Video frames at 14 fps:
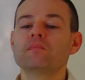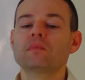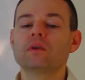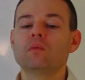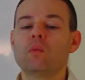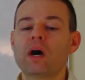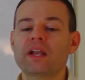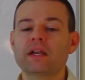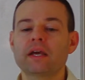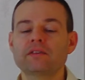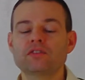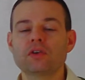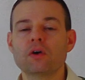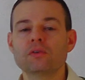Why did I
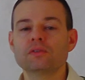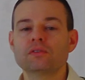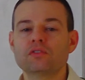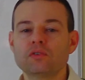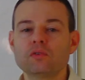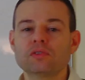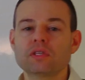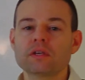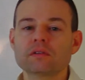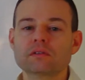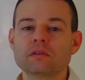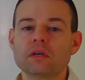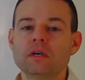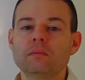choose this?
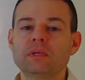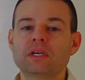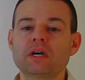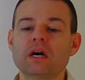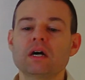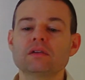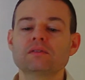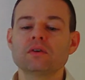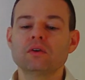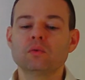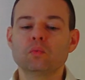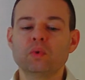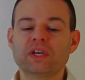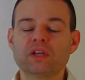Because
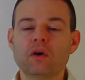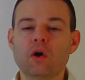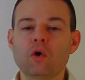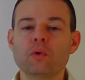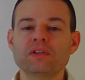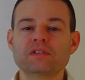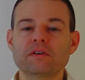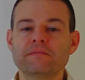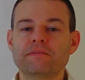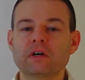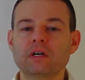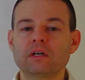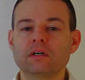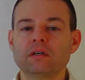we can always
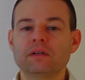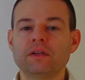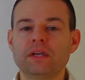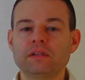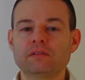convert into